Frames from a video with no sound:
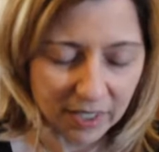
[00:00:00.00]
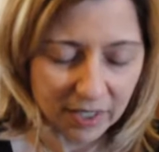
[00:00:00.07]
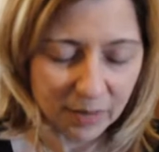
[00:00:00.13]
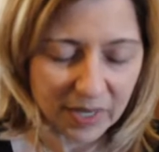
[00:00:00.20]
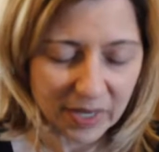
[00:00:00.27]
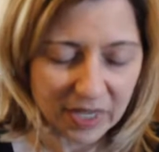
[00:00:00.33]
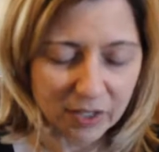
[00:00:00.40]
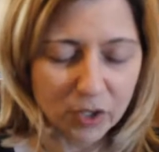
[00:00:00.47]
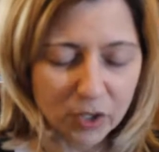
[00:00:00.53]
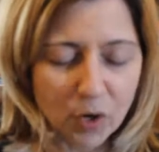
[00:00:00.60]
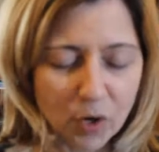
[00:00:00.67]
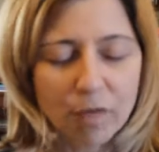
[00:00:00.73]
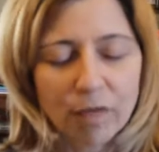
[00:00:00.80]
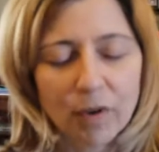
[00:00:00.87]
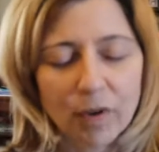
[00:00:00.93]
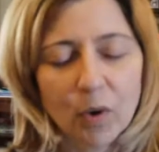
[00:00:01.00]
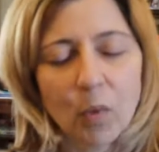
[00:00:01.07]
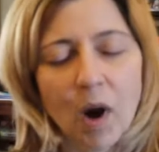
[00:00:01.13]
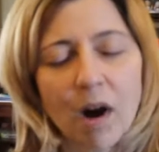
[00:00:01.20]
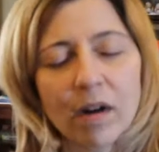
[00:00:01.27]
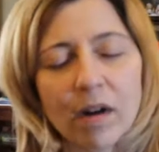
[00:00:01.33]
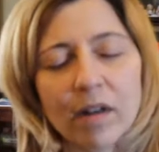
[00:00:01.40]
We can go for a
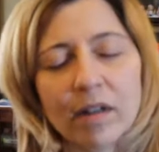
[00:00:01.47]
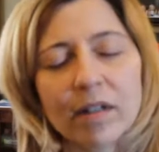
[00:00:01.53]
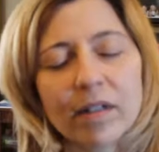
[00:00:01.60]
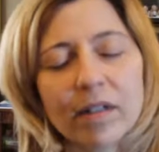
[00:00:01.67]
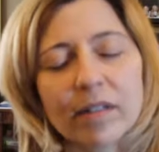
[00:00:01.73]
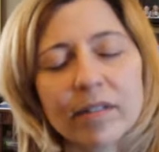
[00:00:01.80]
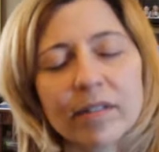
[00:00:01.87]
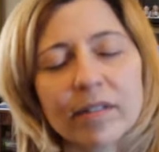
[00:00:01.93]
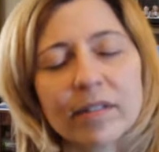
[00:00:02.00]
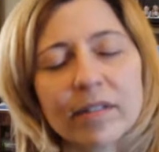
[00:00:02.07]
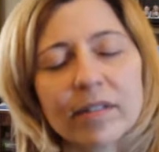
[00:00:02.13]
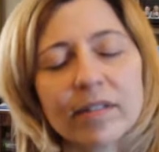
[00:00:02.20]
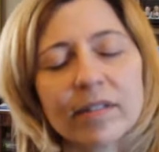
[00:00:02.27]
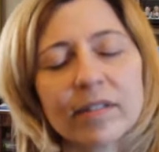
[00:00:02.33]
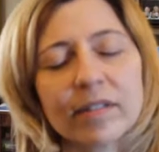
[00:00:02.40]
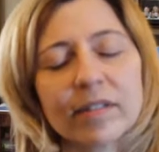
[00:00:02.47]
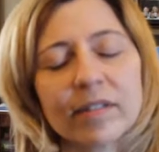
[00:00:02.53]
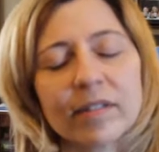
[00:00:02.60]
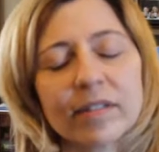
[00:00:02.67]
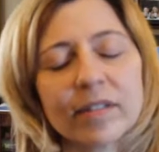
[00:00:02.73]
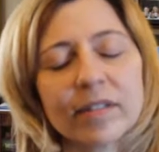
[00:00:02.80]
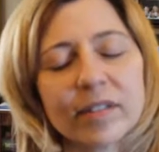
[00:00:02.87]
walk.
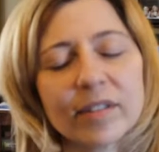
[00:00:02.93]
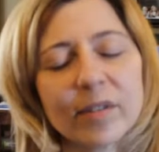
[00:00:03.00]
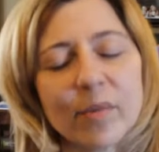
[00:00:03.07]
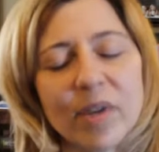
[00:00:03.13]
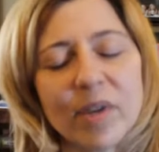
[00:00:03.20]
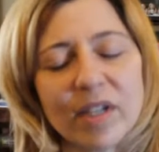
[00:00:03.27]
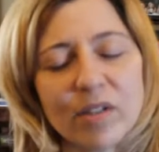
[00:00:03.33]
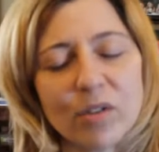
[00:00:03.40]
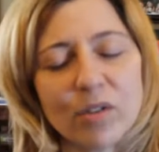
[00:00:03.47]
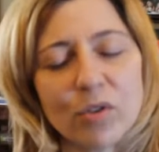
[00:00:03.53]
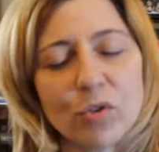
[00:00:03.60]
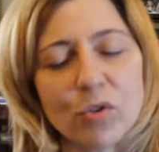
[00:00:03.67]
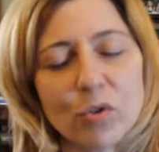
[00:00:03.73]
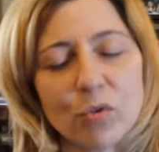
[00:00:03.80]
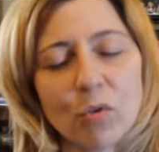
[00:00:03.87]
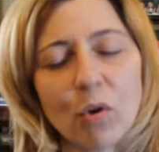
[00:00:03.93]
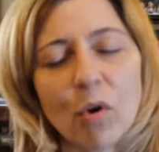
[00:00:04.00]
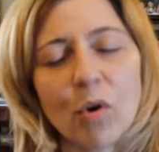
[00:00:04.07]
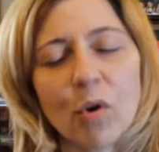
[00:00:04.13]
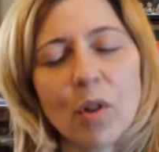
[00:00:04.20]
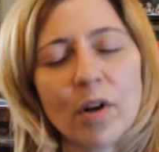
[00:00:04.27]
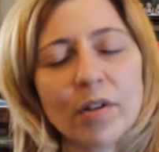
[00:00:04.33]
We can
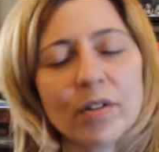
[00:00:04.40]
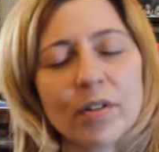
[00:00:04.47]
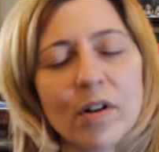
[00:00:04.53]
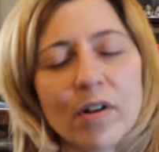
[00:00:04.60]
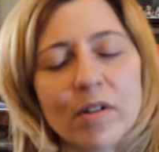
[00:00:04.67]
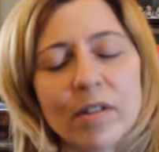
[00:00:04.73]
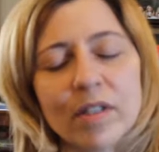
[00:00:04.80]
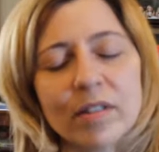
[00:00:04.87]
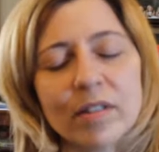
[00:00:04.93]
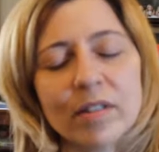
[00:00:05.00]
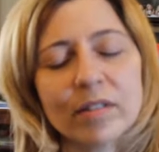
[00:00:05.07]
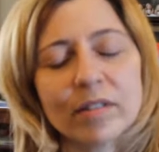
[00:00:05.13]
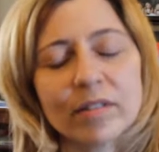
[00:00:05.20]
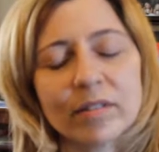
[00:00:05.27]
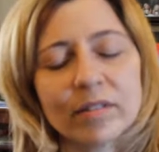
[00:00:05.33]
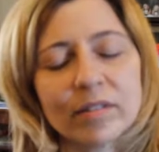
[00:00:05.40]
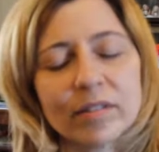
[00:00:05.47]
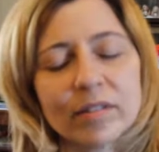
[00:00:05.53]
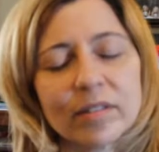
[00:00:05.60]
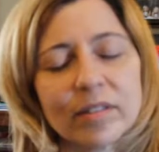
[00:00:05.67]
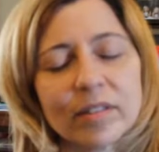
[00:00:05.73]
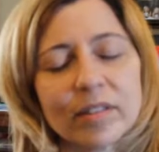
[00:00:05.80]
stroll our dollies.
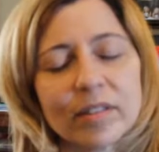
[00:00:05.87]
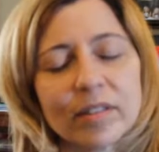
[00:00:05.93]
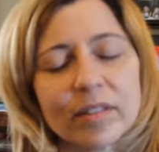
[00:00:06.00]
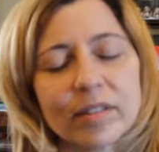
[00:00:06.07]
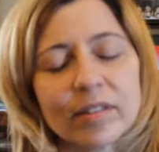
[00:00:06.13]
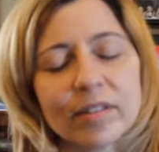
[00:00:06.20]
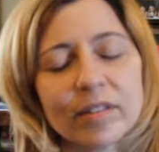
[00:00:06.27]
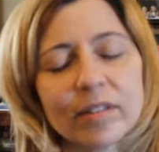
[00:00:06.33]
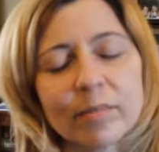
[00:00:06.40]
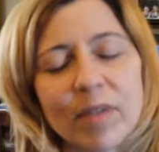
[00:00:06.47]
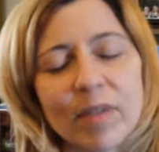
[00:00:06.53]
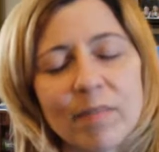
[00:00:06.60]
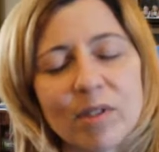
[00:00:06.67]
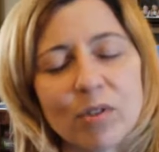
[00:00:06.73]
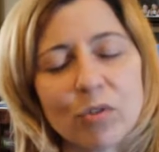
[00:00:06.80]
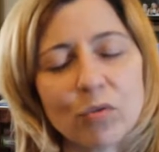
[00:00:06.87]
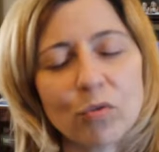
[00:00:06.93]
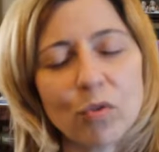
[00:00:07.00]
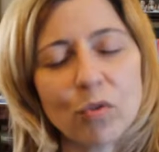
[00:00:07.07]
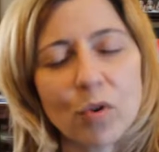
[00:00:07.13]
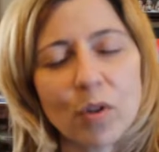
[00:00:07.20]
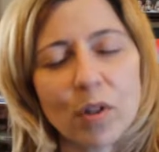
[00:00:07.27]
Maybe
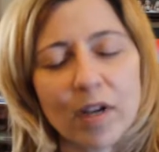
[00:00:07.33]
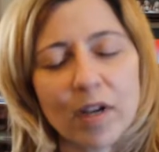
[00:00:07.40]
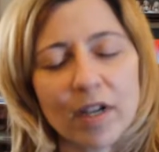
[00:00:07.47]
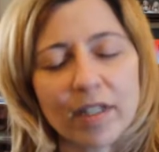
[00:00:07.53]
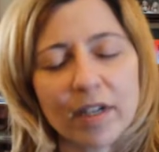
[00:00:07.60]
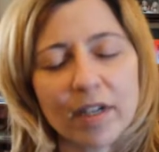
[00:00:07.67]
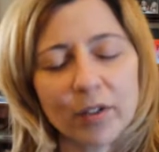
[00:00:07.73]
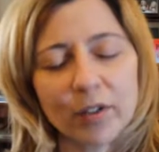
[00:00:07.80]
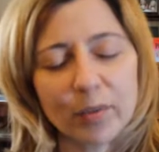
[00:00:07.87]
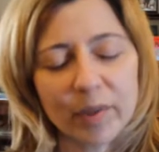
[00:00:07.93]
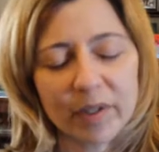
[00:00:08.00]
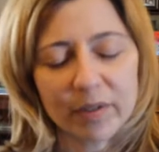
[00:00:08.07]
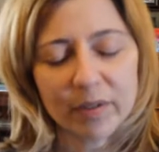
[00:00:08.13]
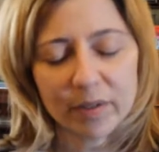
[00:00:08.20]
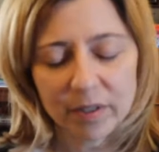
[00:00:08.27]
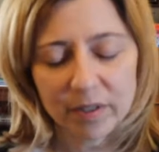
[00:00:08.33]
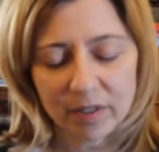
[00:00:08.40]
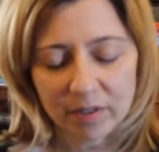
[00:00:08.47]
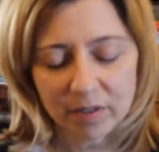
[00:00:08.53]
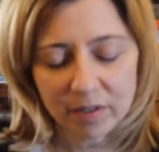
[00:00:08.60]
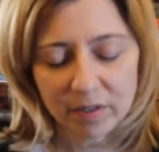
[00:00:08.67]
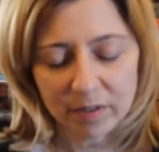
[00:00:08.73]
stroll a younger brother or
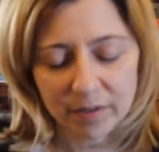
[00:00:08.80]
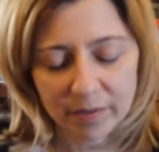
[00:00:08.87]
sister.